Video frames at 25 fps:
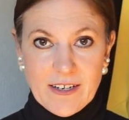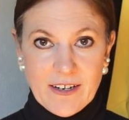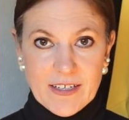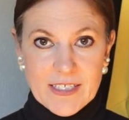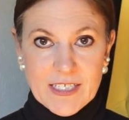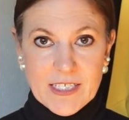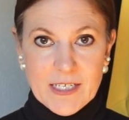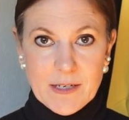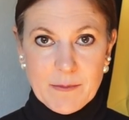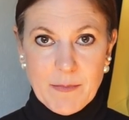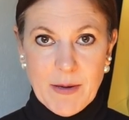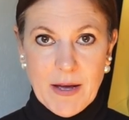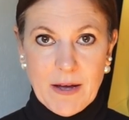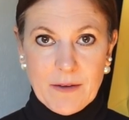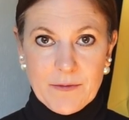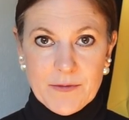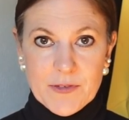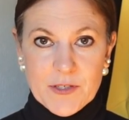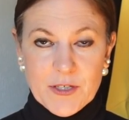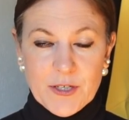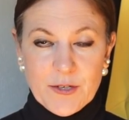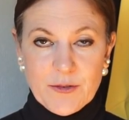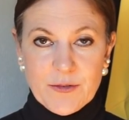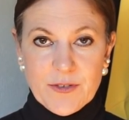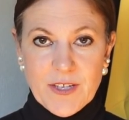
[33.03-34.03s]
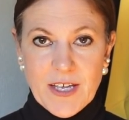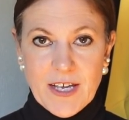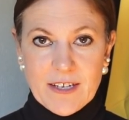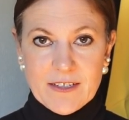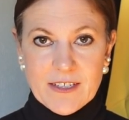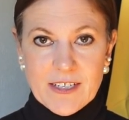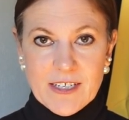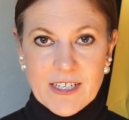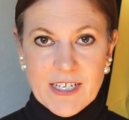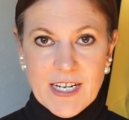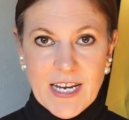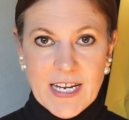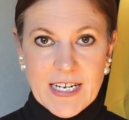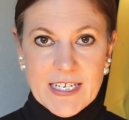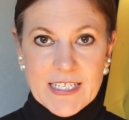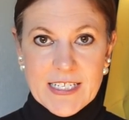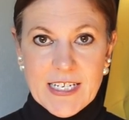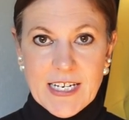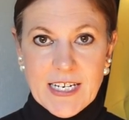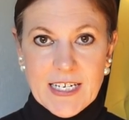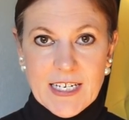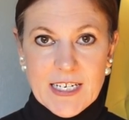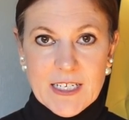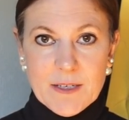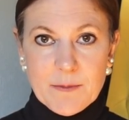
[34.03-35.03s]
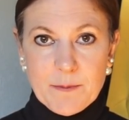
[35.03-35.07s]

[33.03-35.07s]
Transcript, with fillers: excited about for 2018 is